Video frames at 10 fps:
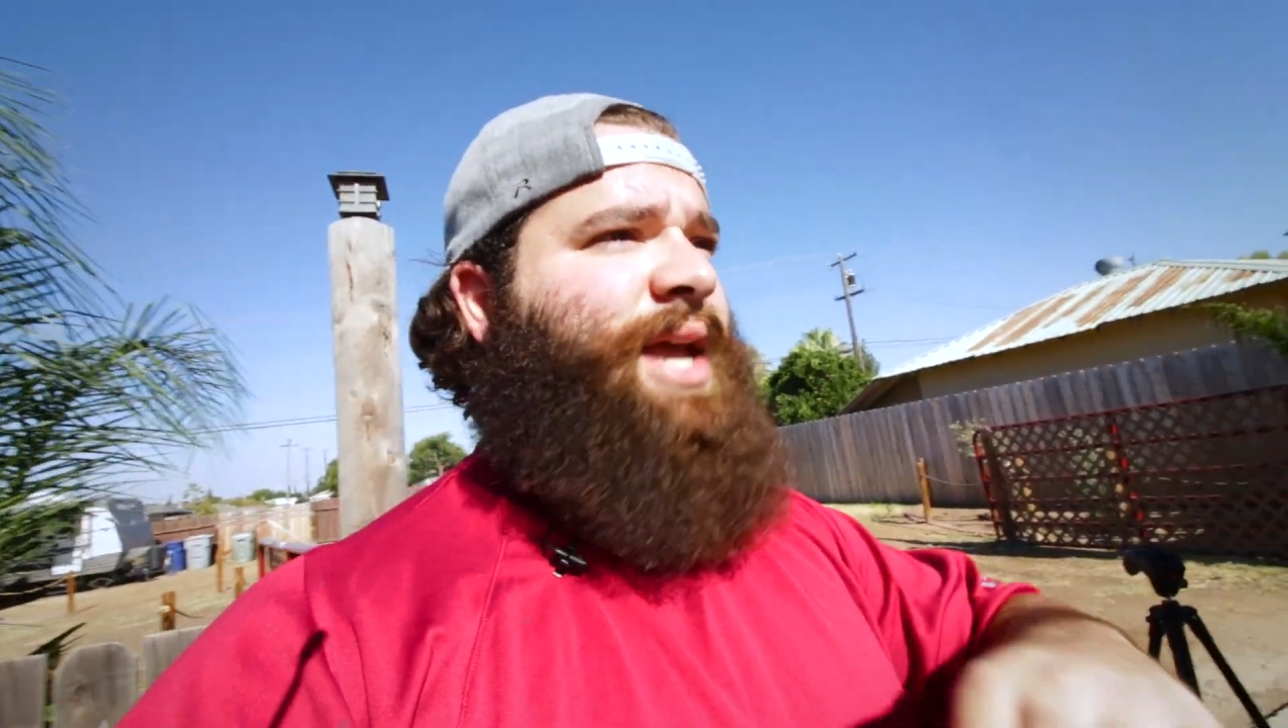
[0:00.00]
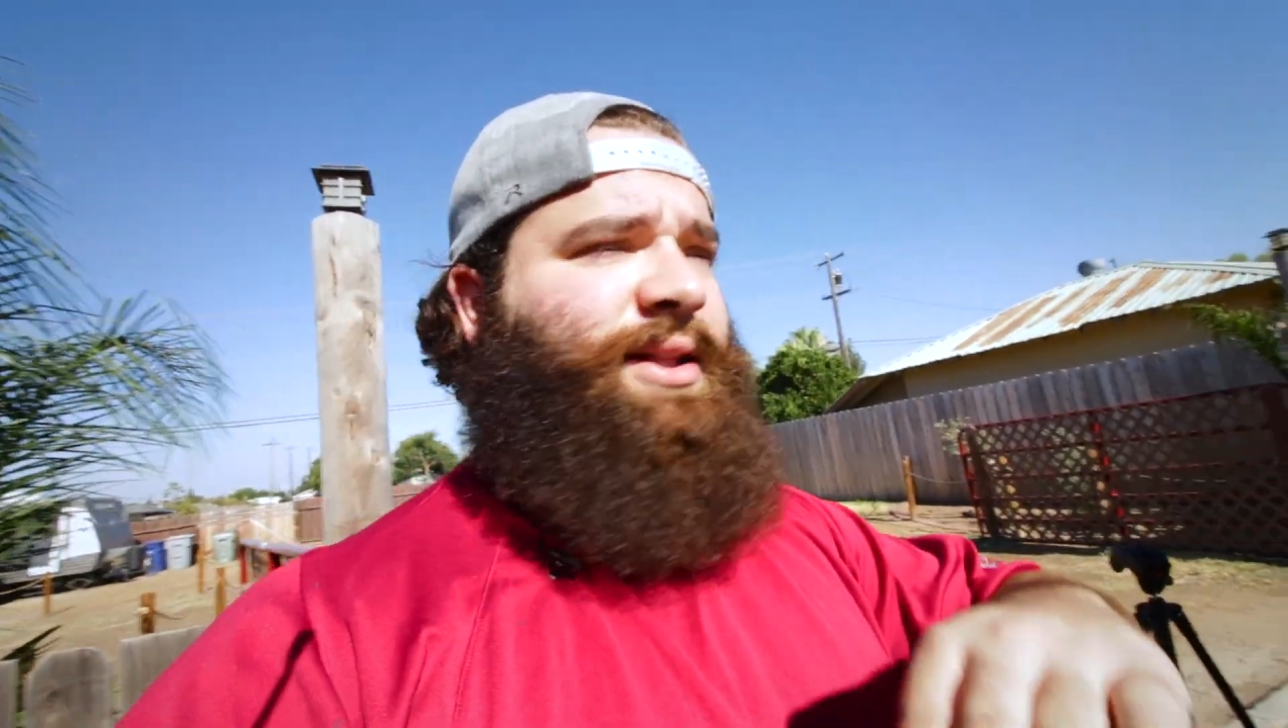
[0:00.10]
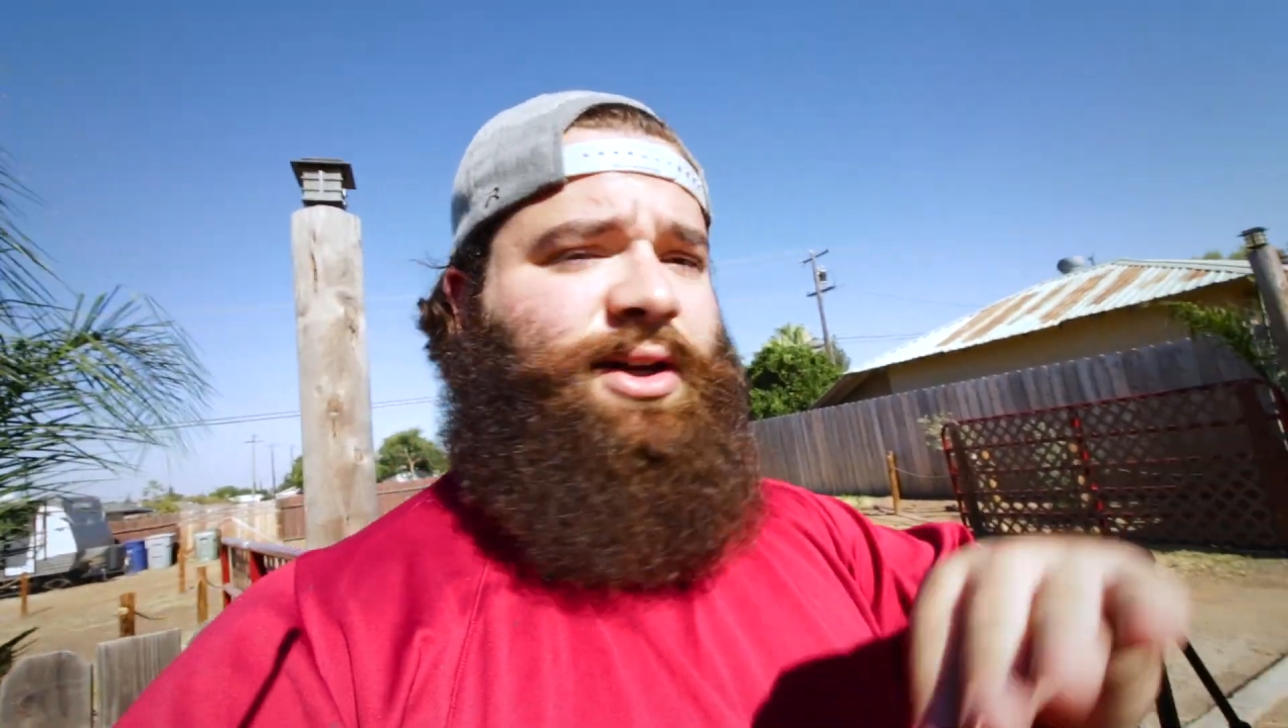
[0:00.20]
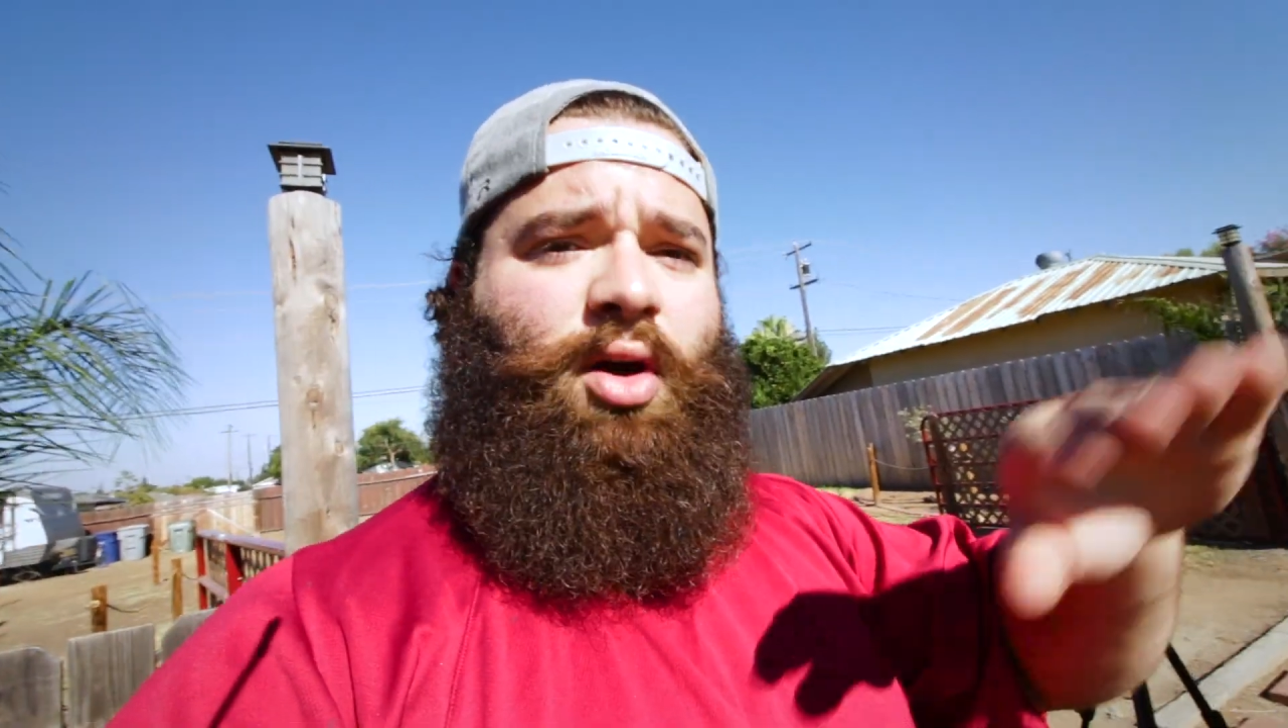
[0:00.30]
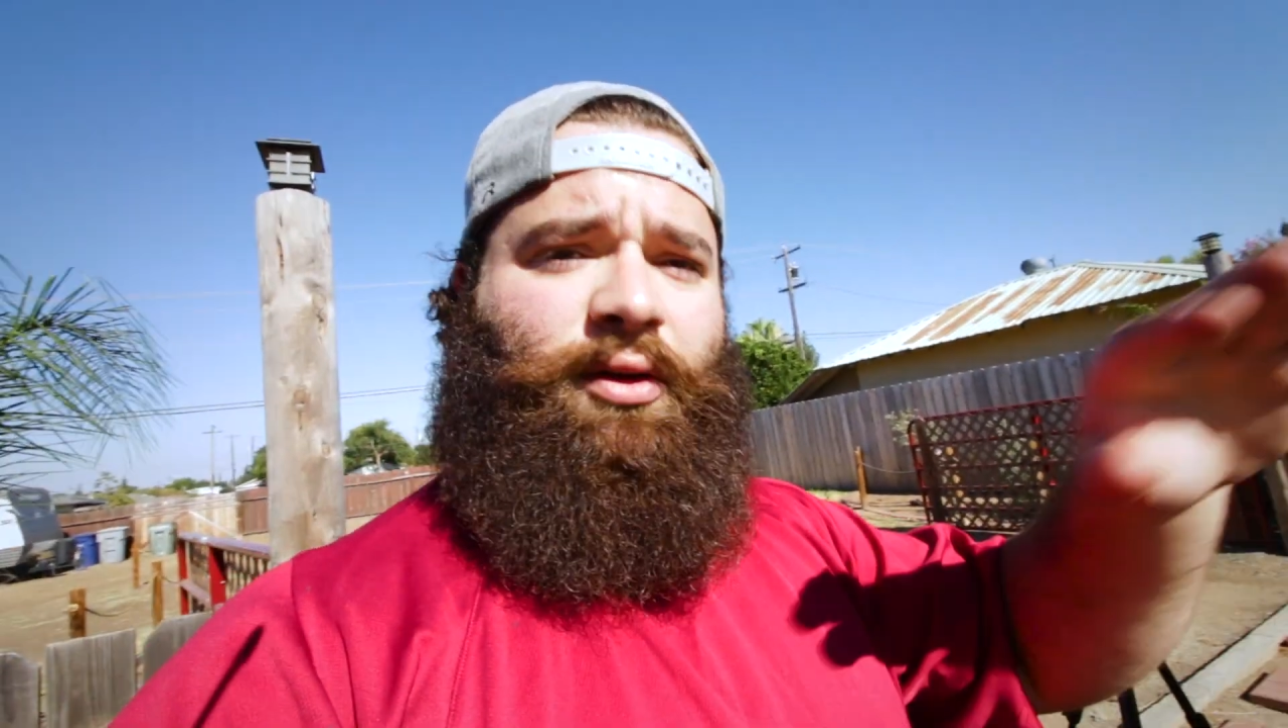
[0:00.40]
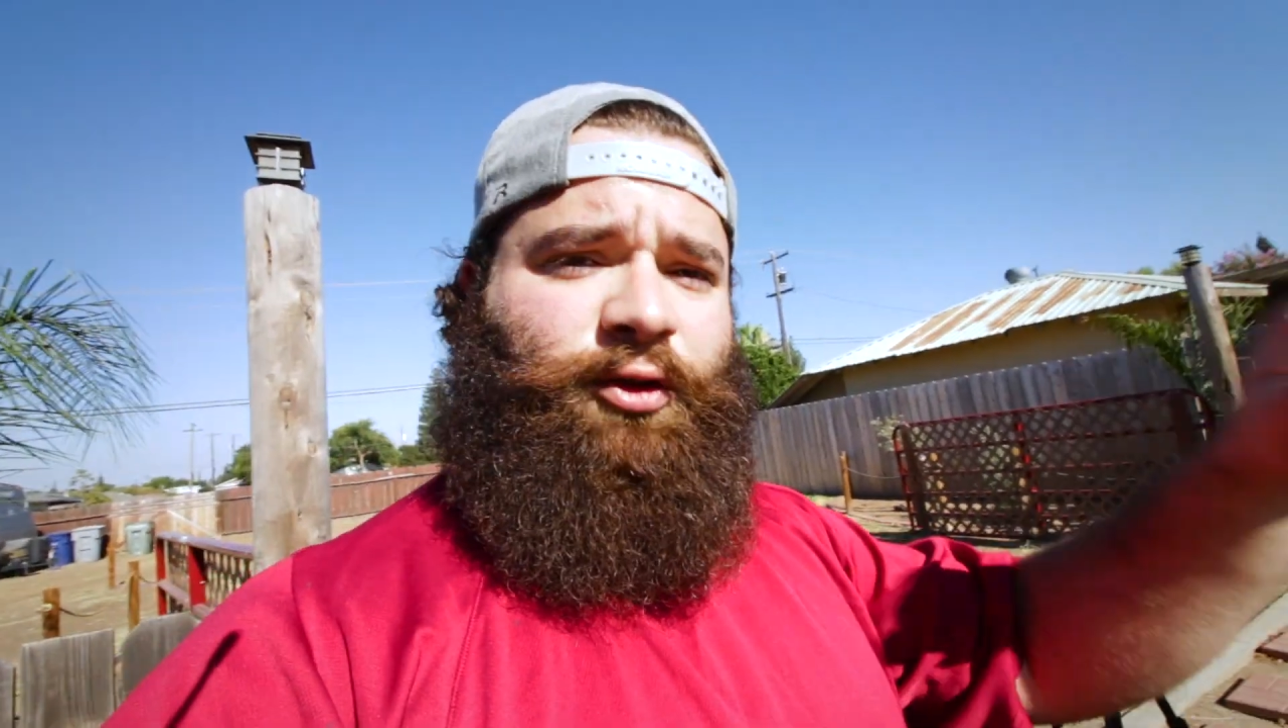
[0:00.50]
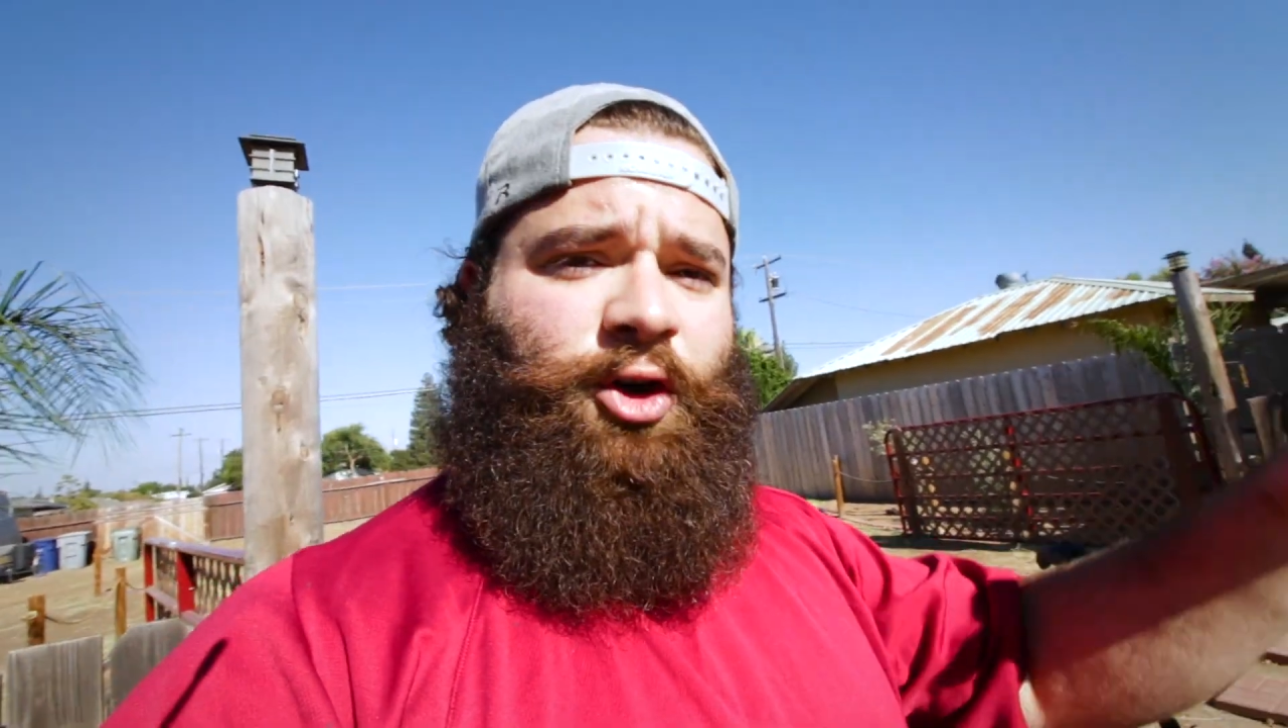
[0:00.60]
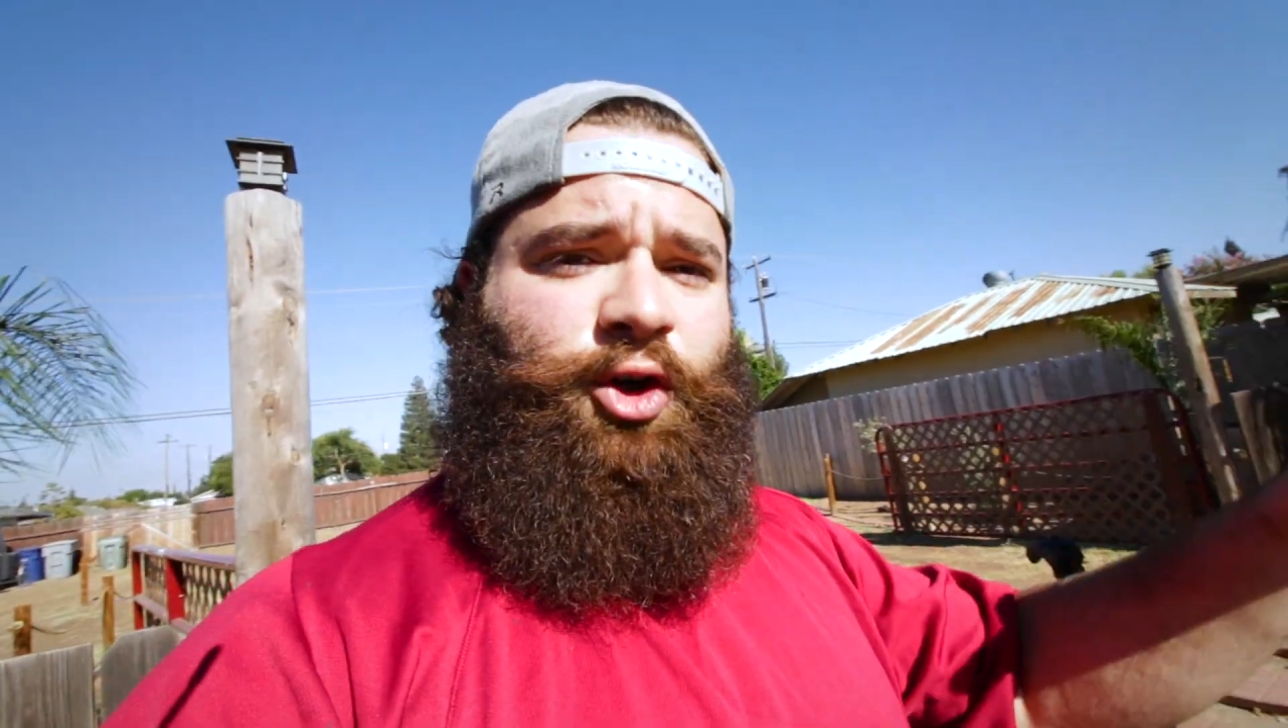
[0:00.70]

take the car for